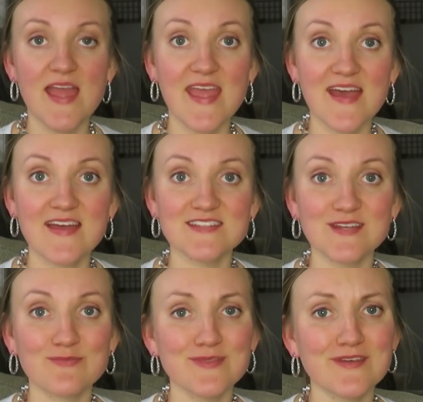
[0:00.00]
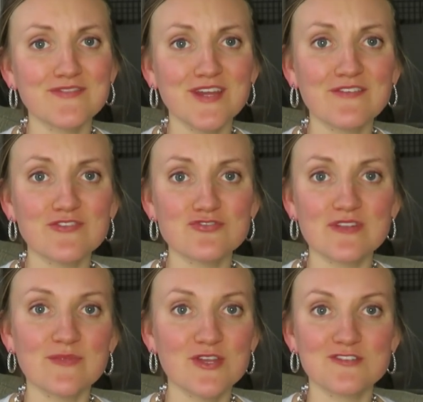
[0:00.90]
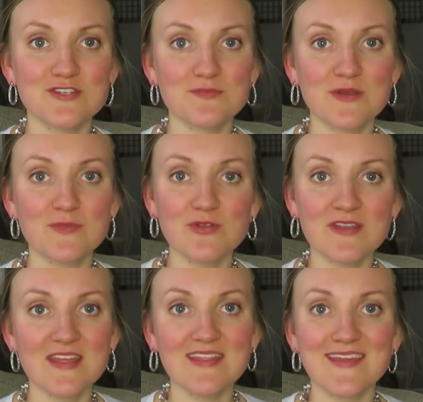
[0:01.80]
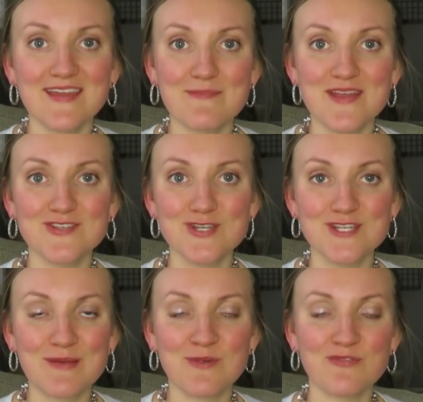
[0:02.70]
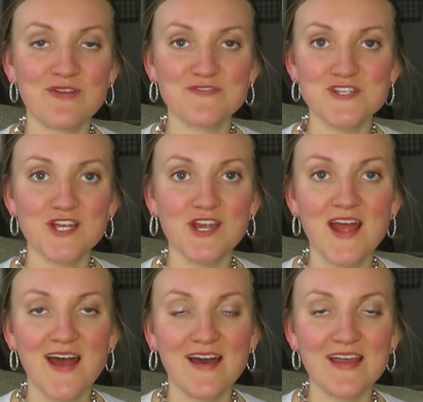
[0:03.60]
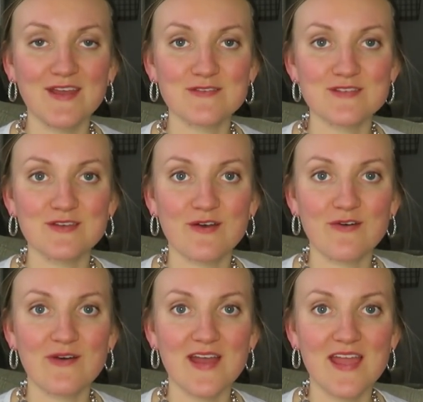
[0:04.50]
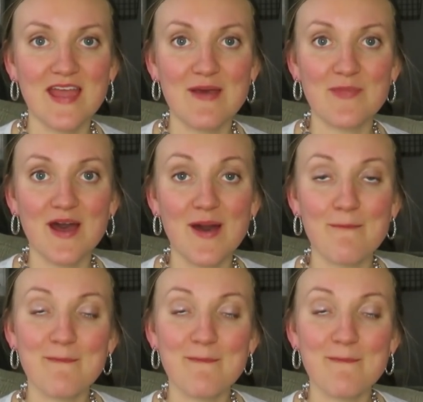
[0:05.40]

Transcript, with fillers: and I would love to have you join my YouTube community. Like I mentioned, I'm a thrifter. I also am a